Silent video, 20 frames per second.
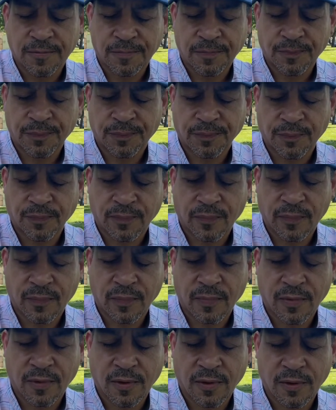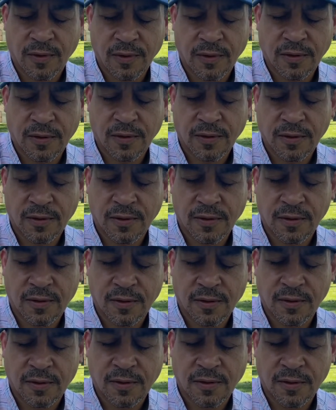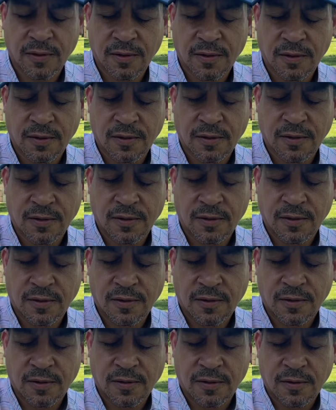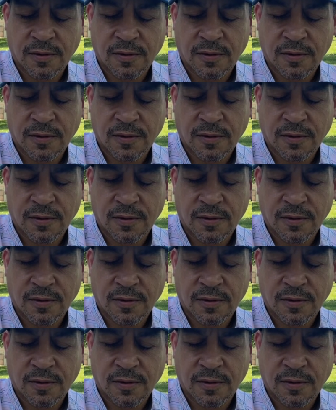(no one is talking)